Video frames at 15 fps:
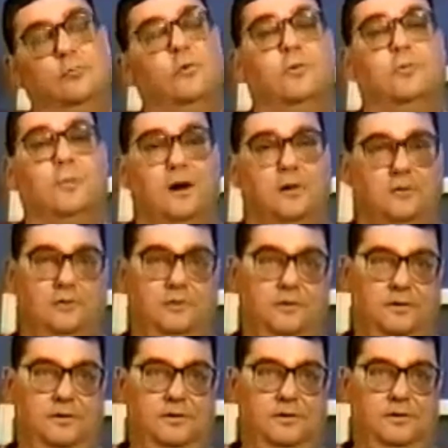Won't
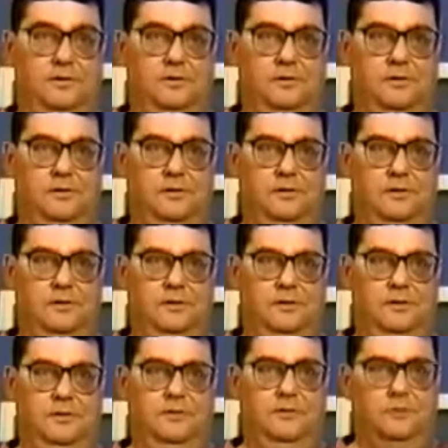amount
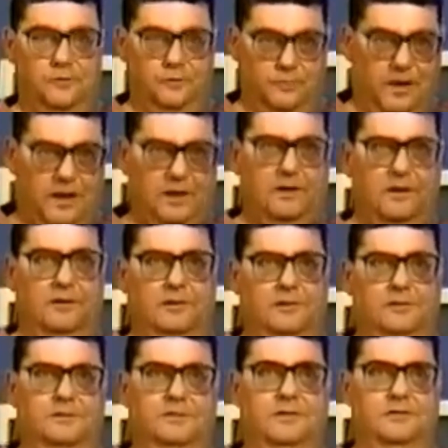to as many
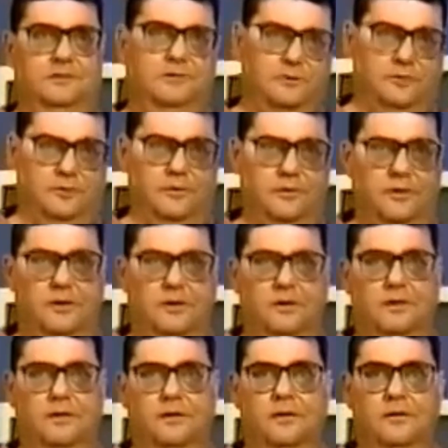killings as occur
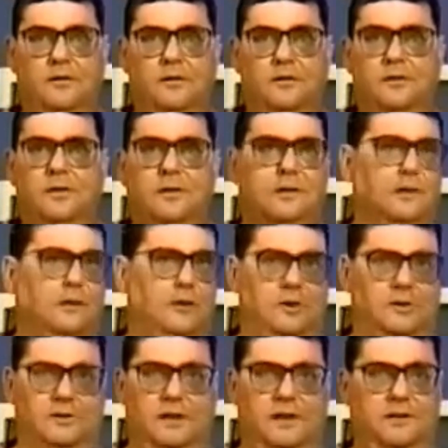in
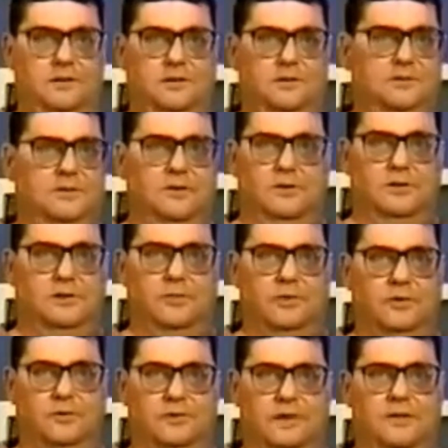Los Angeles on a
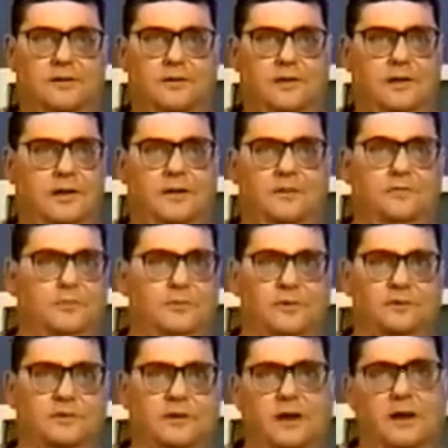typical Saturday night from
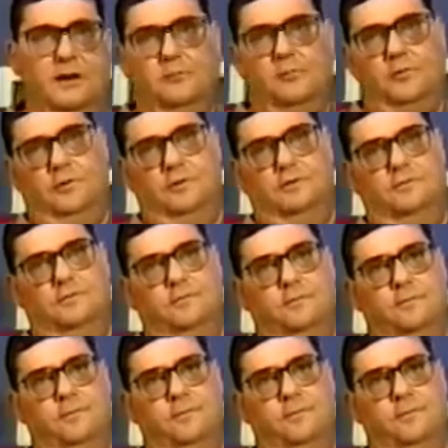just the gang wars.